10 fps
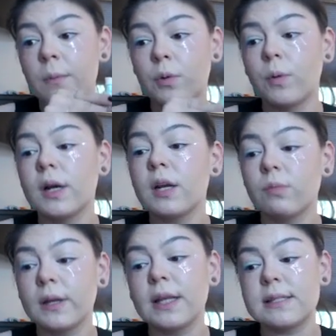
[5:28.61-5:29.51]
but we're gonna
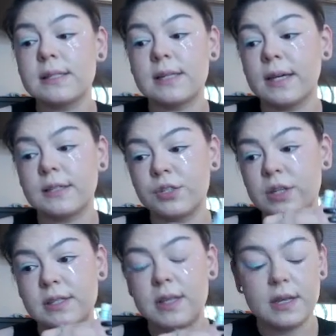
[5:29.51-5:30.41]
really stick to
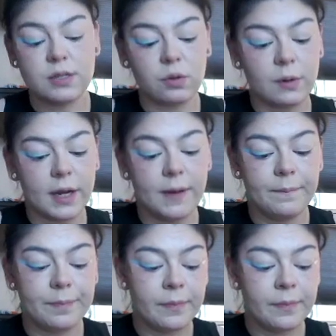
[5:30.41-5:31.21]
just these three.